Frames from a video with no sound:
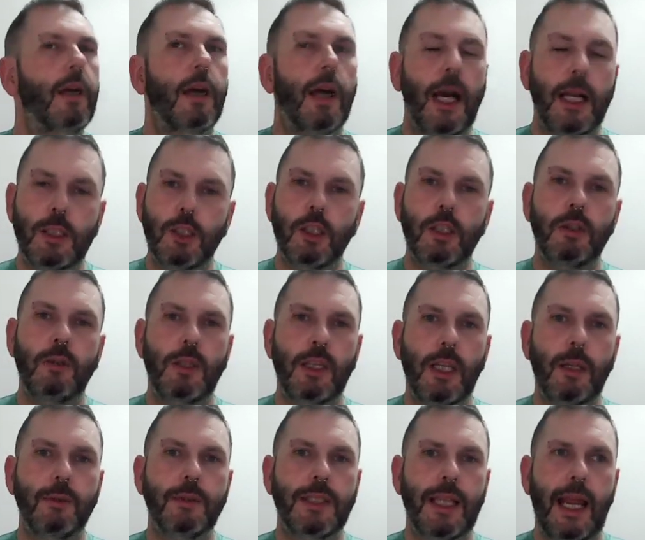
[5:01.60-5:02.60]
I do
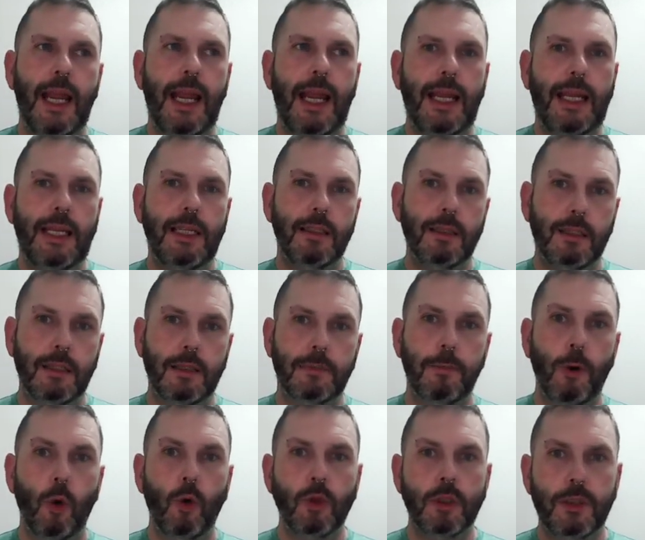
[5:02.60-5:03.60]
use a
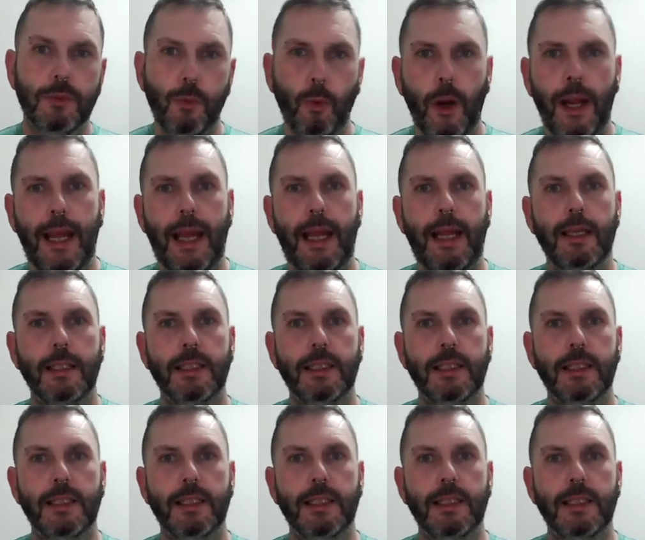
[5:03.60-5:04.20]
sportswear